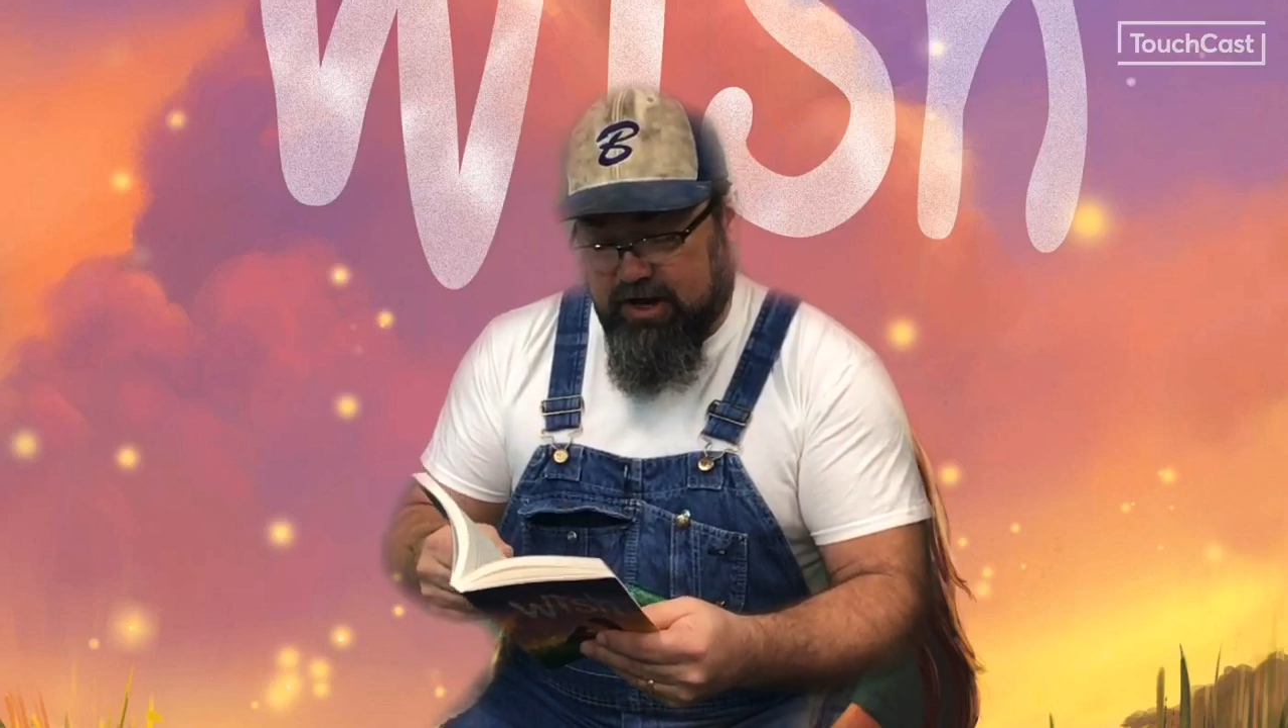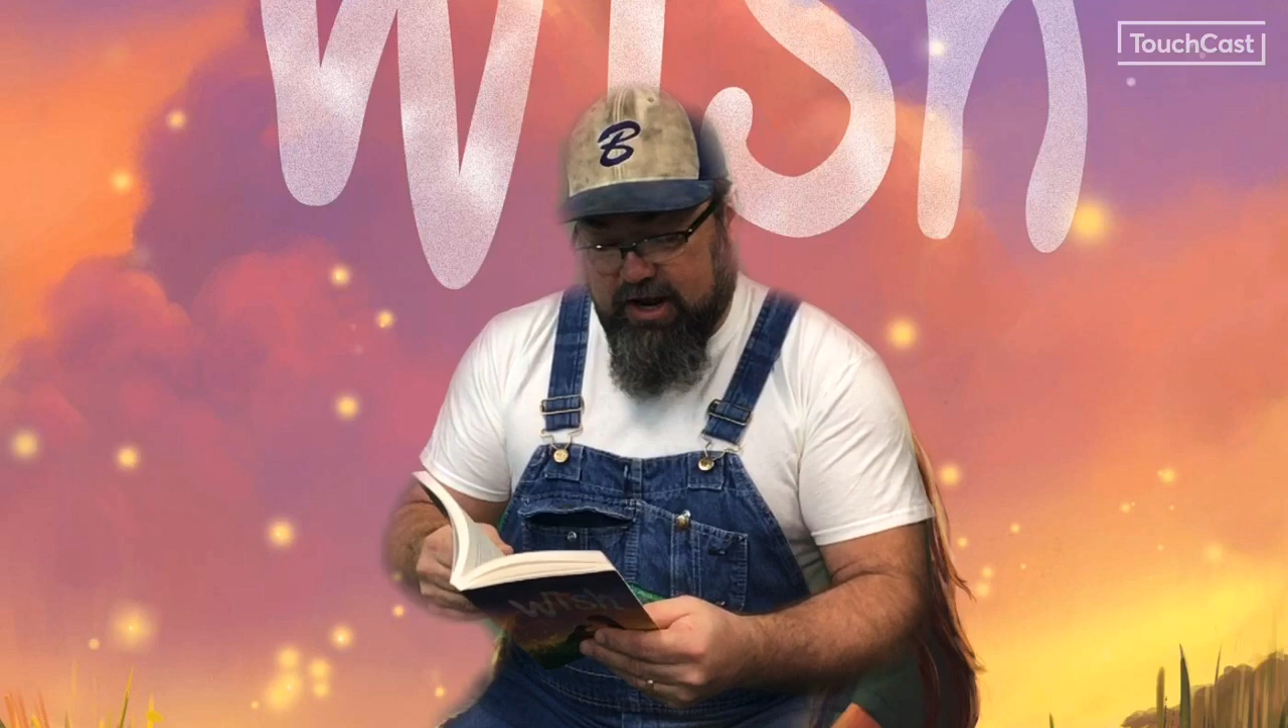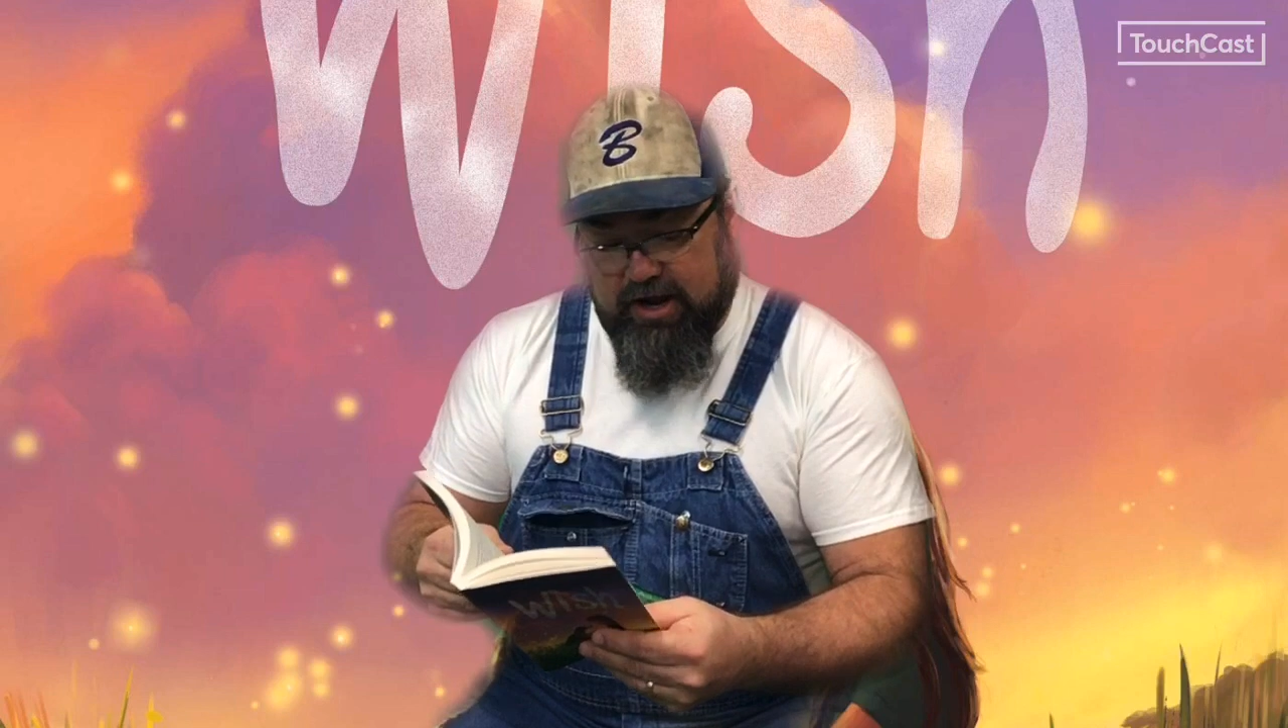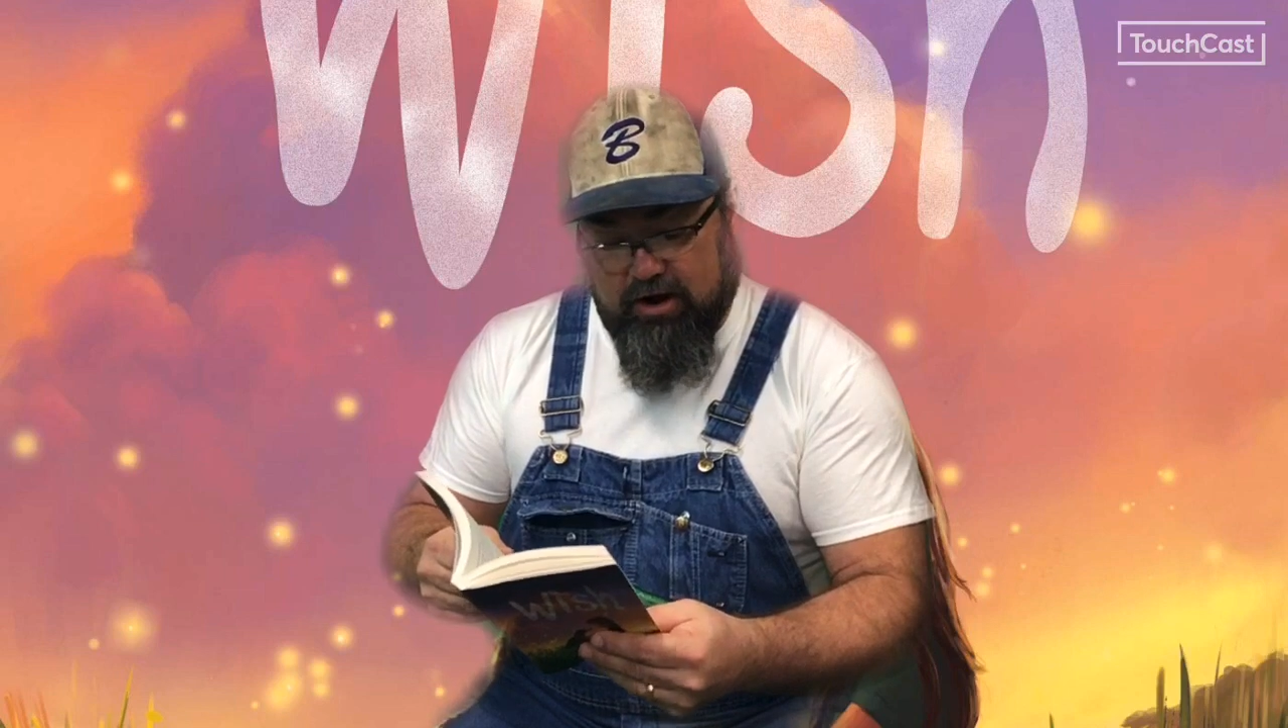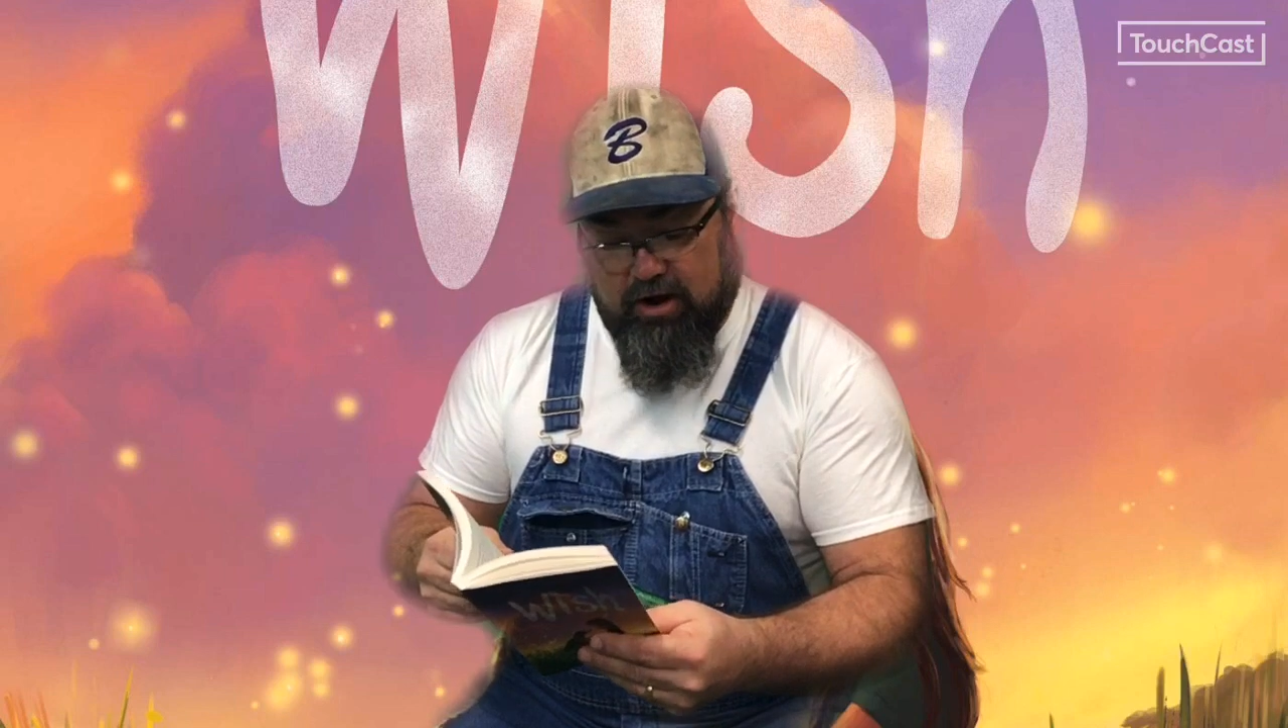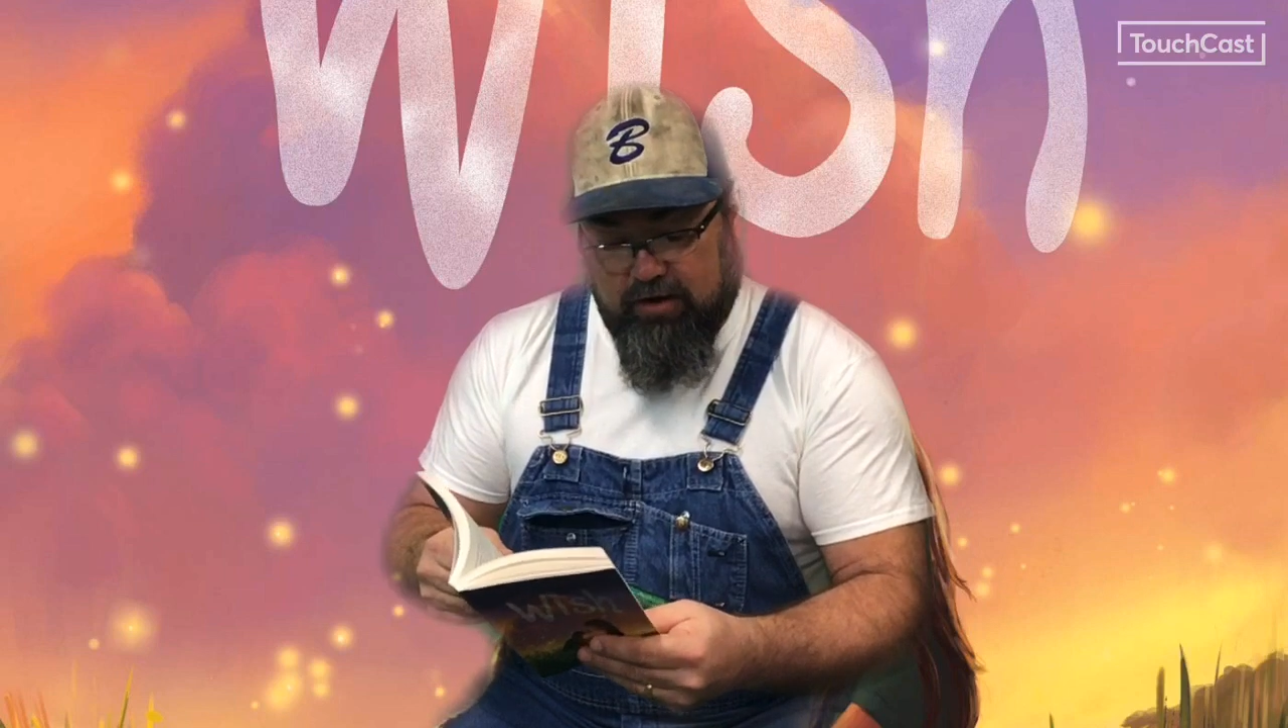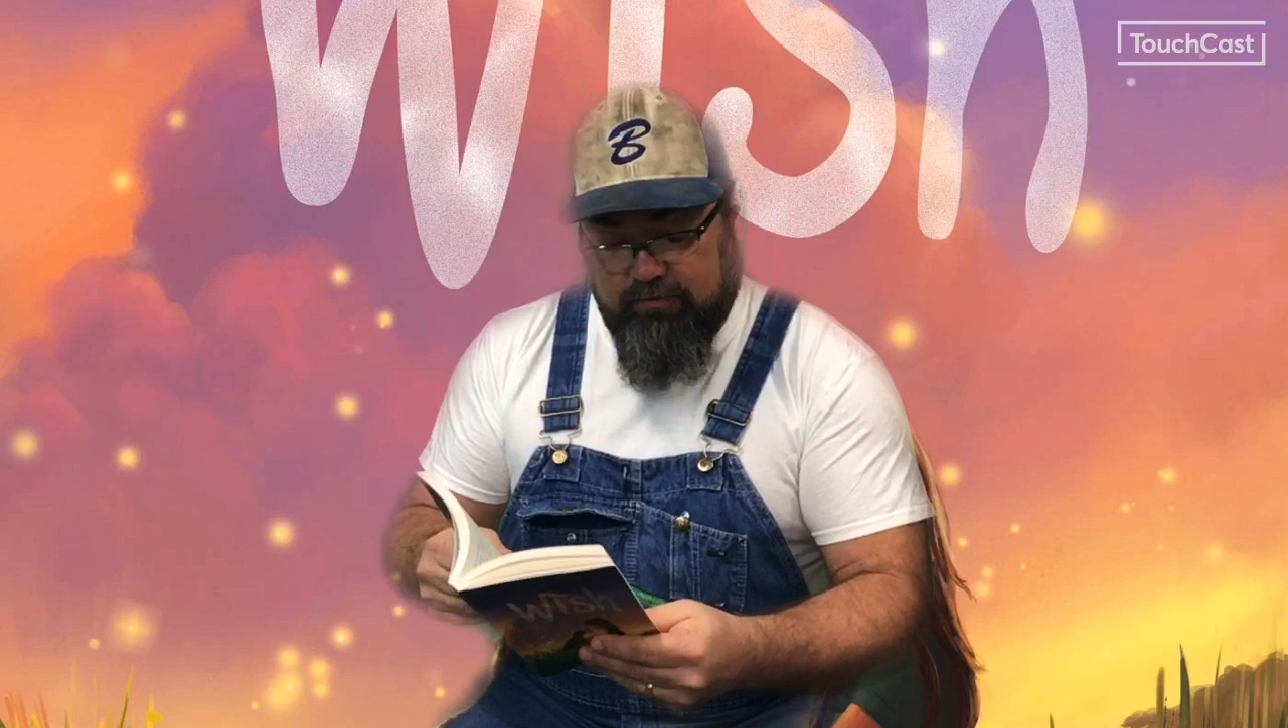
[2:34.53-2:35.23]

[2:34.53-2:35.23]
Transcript: and off